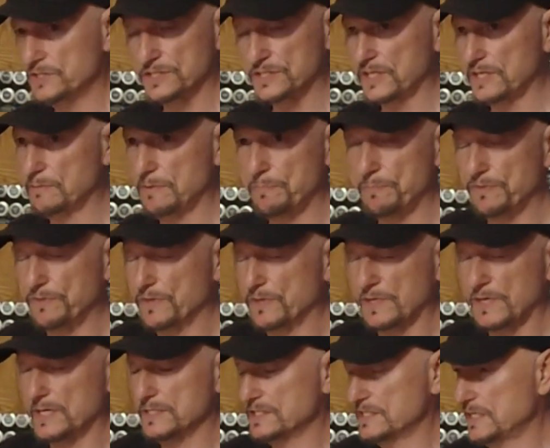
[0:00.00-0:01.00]
just come up with the
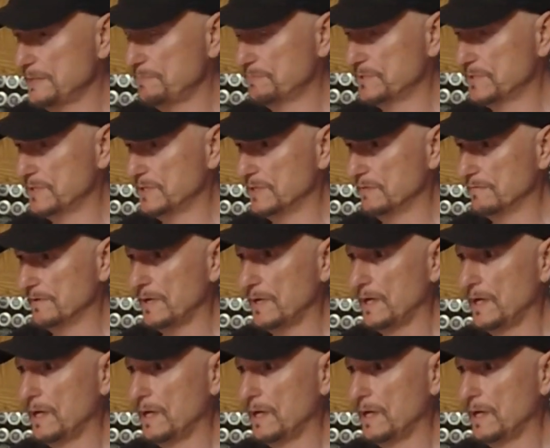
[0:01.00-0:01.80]
concept of